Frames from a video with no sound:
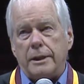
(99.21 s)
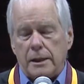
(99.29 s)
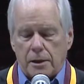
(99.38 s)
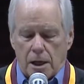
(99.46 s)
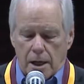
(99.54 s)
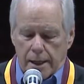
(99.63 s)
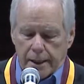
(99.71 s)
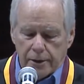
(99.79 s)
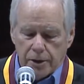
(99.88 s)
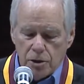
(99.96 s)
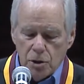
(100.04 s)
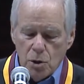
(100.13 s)
Elon and
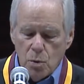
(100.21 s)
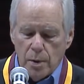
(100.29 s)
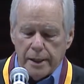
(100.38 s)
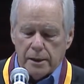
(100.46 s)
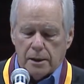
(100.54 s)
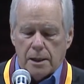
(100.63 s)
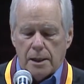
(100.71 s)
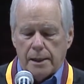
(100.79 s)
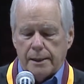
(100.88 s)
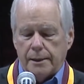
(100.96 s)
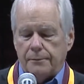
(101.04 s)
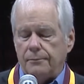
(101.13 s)
the new
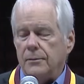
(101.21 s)
Elon.